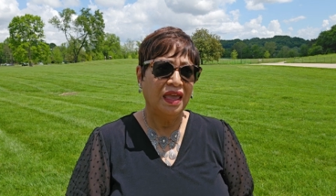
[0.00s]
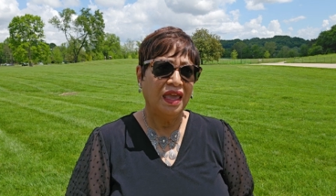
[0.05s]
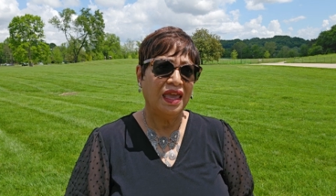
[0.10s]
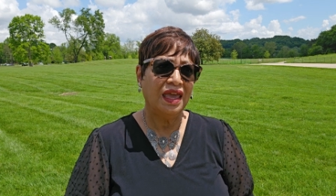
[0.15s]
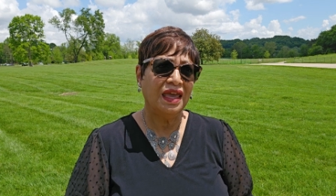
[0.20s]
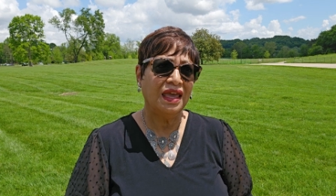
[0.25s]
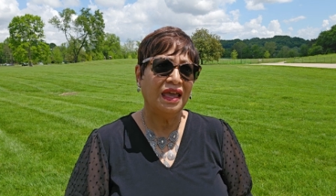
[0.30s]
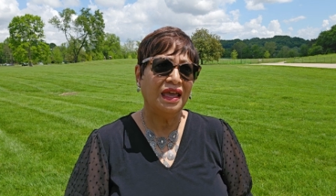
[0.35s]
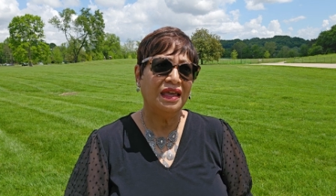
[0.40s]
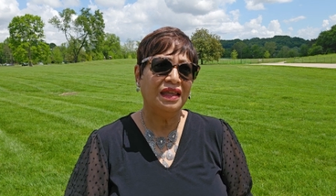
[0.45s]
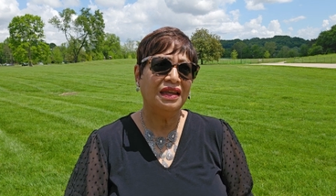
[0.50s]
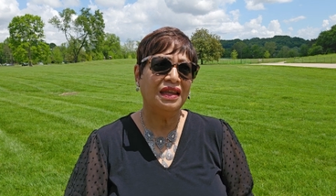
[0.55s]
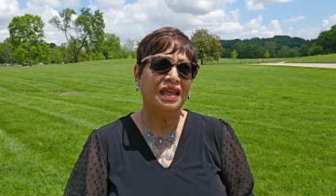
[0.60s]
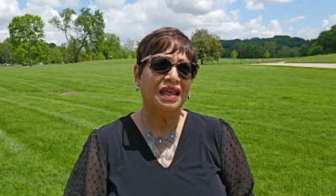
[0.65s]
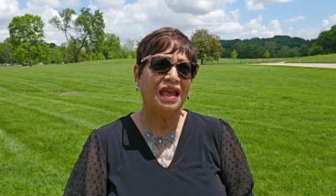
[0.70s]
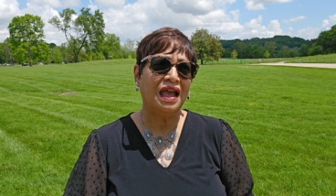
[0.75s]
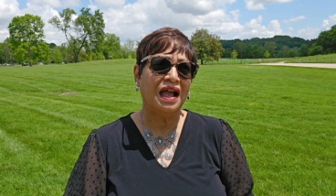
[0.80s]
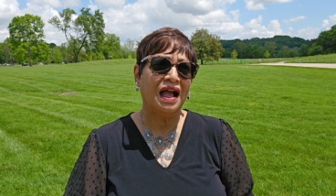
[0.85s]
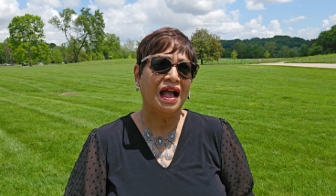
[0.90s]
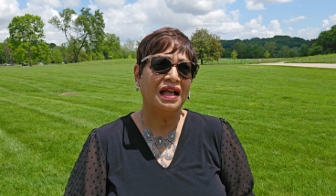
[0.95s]
And
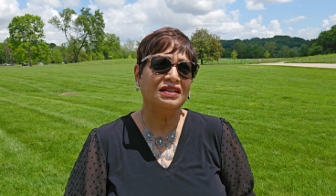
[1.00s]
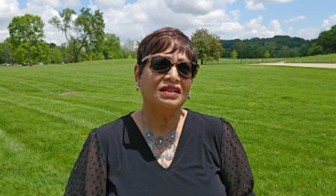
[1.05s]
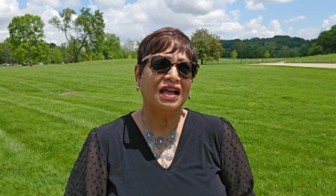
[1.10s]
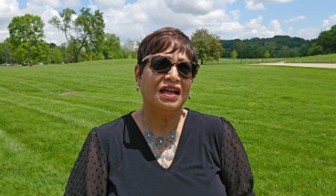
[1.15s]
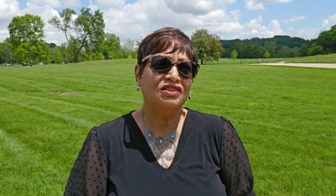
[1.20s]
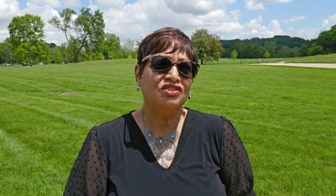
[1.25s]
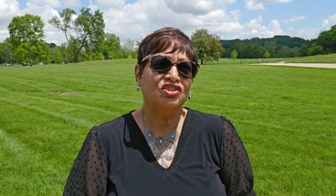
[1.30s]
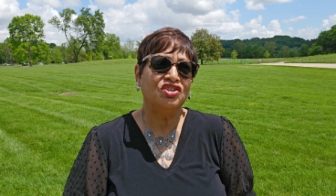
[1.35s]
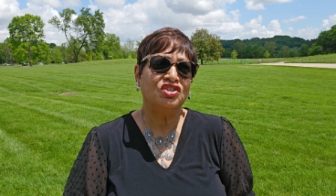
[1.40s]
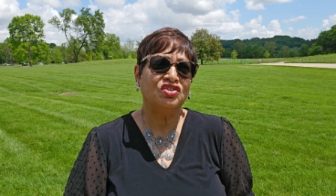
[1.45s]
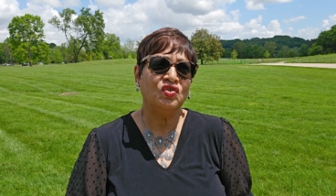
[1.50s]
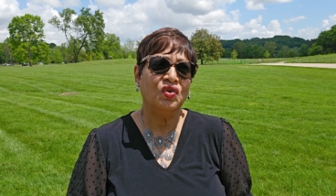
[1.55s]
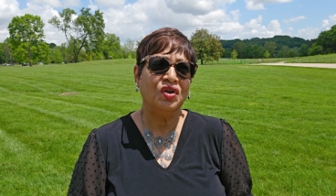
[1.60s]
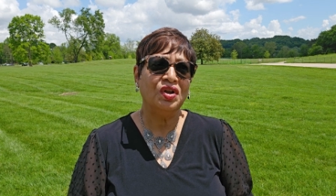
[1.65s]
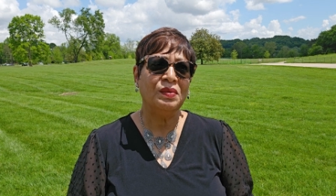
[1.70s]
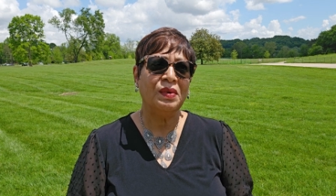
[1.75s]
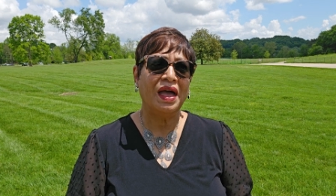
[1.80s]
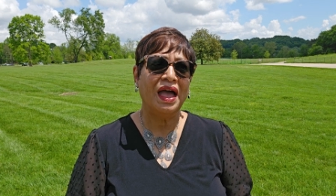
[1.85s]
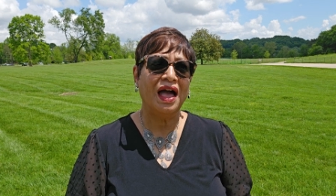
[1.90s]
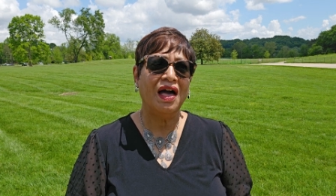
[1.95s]
I just thought
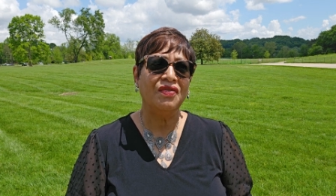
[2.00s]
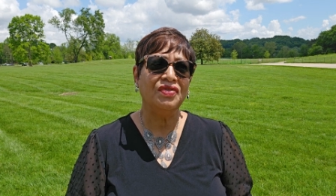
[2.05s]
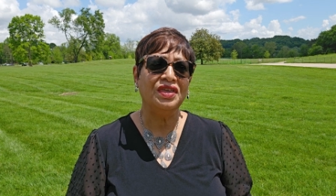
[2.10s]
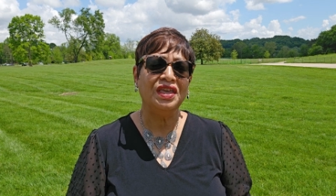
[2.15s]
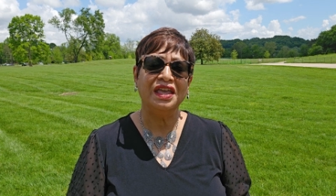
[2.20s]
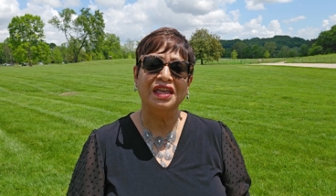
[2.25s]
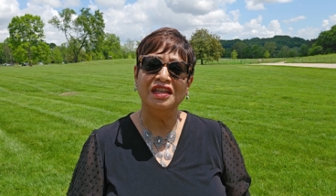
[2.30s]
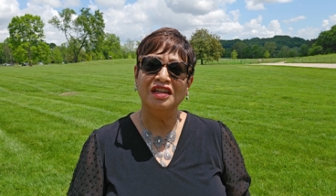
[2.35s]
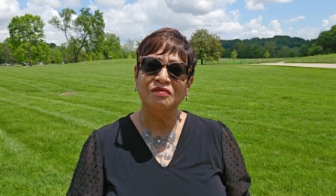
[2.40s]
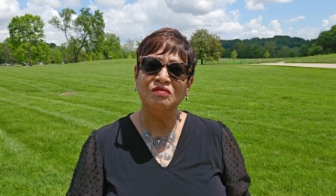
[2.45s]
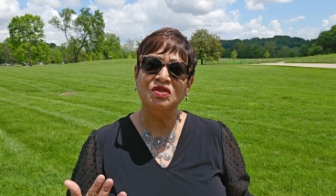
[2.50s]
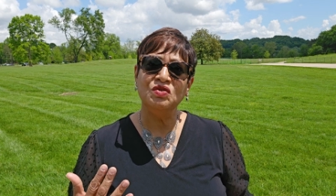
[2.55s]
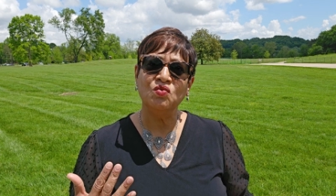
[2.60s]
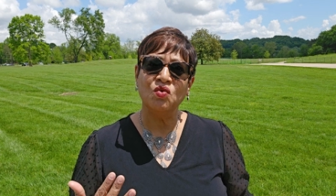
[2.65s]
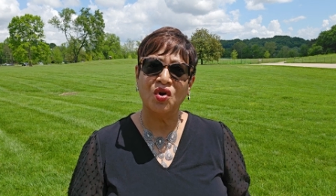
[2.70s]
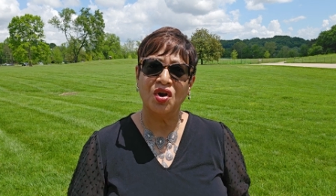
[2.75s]
about how the enemy